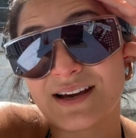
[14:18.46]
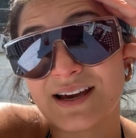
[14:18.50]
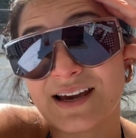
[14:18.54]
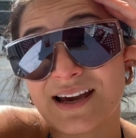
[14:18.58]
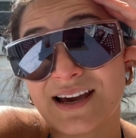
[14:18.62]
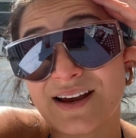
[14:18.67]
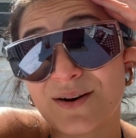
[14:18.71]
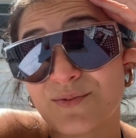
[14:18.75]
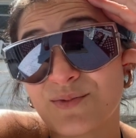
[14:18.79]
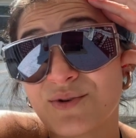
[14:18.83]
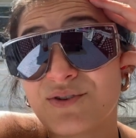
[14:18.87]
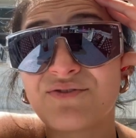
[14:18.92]

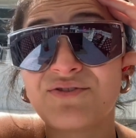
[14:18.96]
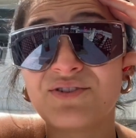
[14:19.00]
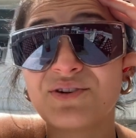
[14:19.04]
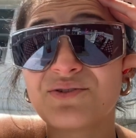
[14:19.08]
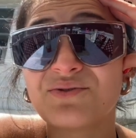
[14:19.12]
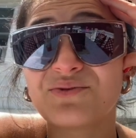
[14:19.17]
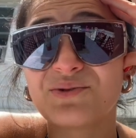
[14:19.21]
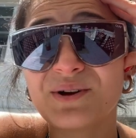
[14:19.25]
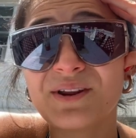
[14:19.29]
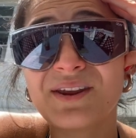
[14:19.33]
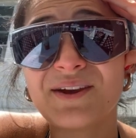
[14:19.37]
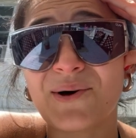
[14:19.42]
and we feel
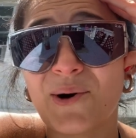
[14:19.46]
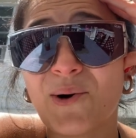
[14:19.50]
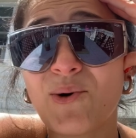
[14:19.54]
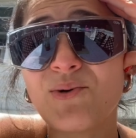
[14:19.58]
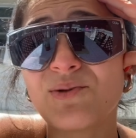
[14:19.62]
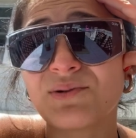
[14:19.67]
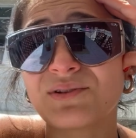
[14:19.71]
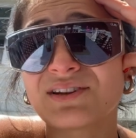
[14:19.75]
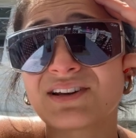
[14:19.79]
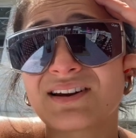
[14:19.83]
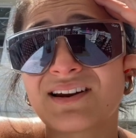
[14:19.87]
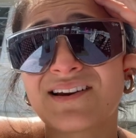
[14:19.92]
really
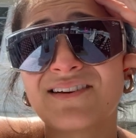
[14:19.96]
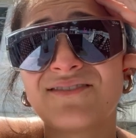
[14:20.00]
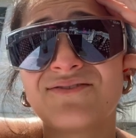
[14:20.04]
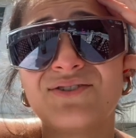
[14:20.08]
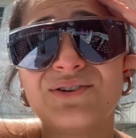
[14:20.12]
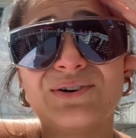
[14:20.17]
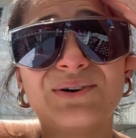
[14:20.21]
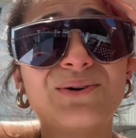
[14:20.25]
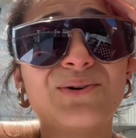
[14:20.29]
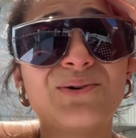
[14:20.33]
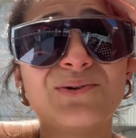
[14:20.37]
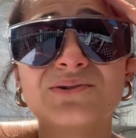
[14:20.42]
old, and I
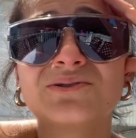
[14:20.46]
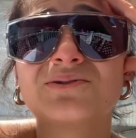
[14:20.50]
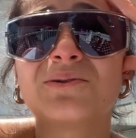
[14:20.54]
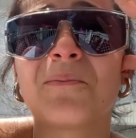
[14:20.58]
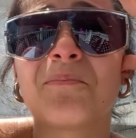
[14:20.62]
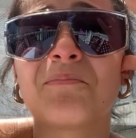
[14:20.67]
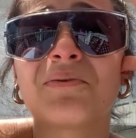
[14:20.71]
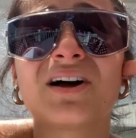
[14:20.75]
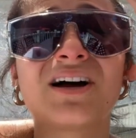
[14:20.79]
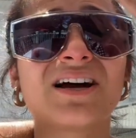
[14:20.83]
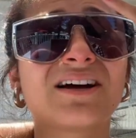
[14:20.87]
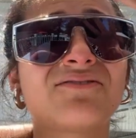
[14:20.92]
feel old
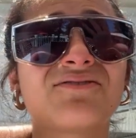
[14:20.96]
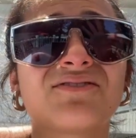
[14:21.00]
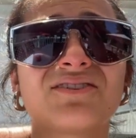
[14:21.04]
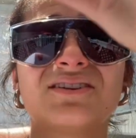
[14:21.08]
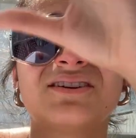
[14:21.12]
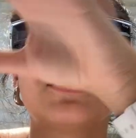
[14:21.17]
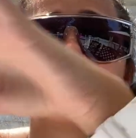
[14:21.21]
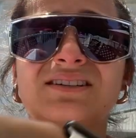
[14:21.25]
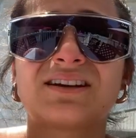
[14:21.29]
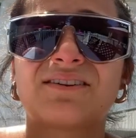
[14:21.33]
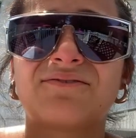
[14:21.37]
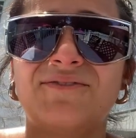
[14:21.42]
applying for
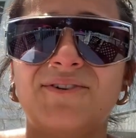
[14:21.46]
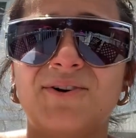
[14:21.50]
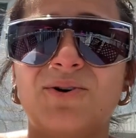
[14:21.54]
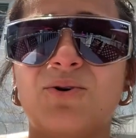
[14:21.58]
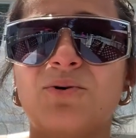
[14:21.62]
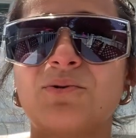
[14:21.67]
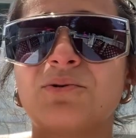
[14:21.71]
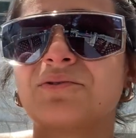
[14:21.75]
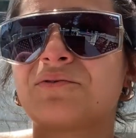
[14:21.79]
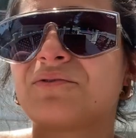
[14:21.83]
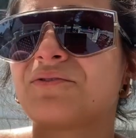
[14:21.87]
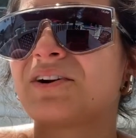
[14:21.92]
this. I feel
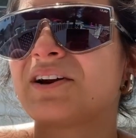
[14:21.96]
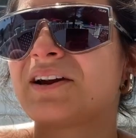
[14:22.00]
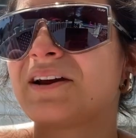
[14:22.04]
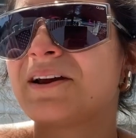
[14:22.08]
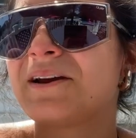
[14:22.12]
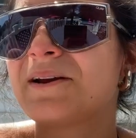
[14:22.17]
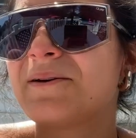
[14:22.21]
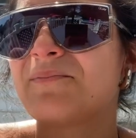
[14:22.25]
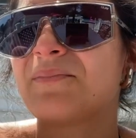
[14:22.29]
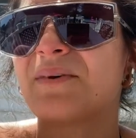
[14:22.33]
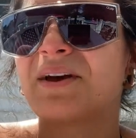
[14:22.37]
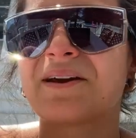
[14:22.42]
old for
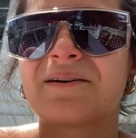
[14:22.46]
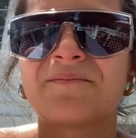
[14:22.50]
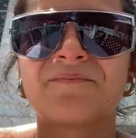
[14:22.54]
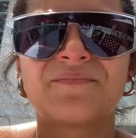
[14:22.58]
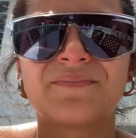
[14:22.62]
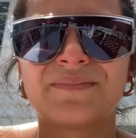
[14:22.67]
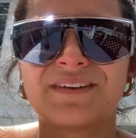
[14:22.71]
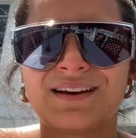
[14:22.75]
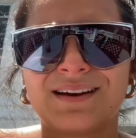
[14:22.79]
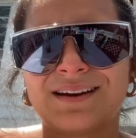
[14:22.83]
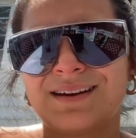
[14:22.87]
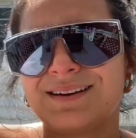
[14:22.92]
him. Like,
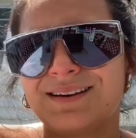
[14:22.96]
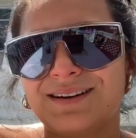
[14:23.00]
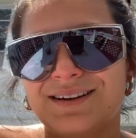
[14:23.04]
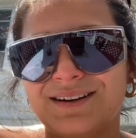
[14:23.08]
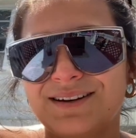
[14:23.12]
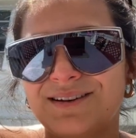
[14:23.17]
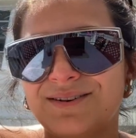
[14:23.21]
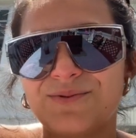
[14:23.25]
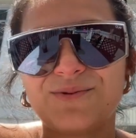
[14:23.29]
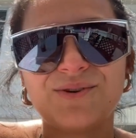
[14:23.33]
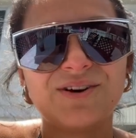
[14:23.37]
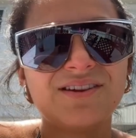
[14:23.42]

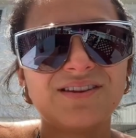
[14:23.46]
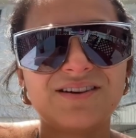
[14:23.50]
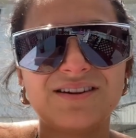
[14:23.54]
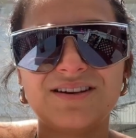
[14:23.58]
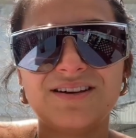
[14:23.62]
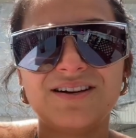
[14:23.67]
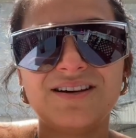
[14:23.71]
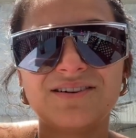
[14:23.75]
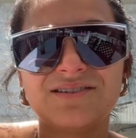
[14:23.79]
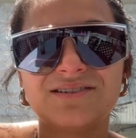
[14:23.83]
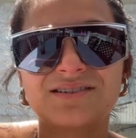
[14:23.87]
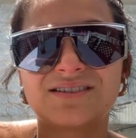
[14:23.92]
where are the
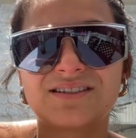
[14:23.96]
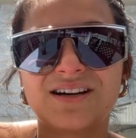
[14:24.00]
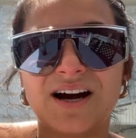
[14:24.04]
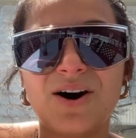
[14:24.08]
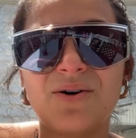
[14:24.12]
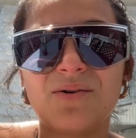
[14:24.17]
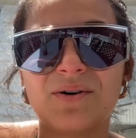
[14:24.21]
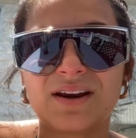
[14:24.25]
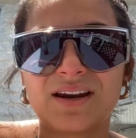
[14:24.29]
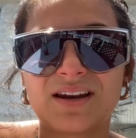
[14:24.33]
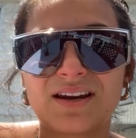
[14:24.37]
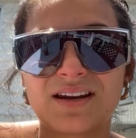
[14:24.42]
years
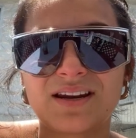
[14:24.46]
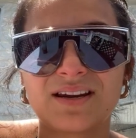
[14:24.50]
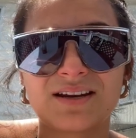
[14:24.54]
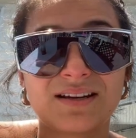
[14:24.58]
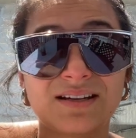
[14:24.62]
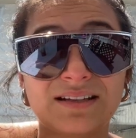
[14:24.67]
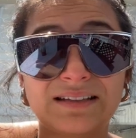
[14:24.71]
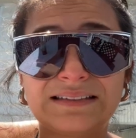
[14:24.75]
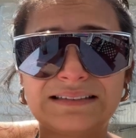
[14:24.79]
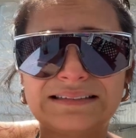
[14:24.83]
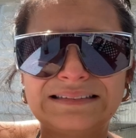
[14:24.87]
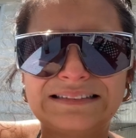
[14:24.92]
going?
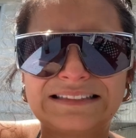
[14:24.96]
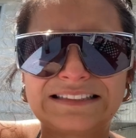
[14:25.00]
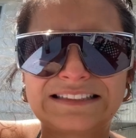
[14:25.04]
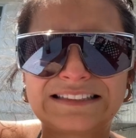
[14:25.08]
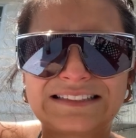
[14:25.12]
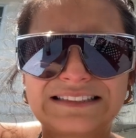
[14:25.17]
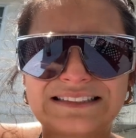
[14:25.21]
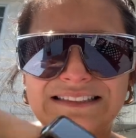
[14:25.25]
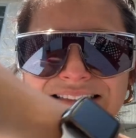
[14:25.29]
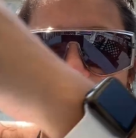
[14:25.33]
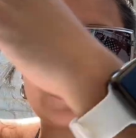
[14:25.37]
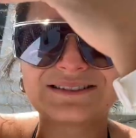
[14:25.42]
Ugh.
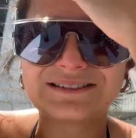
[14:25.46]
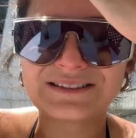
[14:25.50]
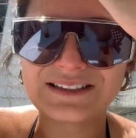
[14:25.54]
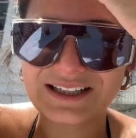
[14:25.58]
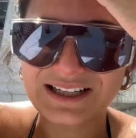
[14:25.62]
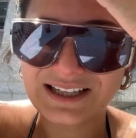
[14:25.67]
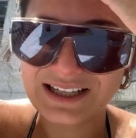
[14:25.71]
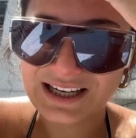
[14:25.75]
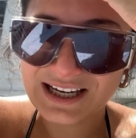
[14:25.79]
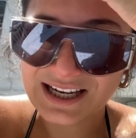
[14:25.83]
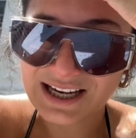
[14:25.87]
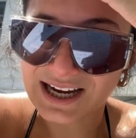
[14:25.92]

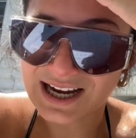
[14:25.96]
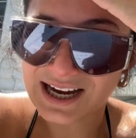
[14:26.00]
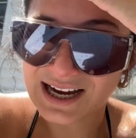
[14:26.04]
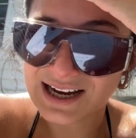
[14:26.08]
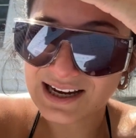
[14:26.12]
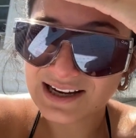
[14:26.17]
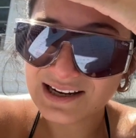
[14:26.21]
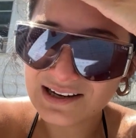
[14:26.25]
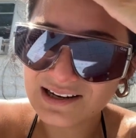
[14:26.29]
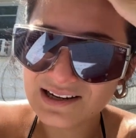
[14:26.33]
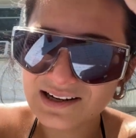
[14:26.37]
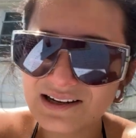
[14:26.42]

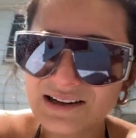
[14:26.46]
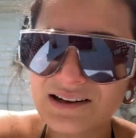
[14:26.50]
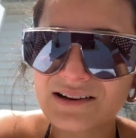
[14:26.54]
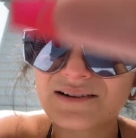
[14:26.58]
God.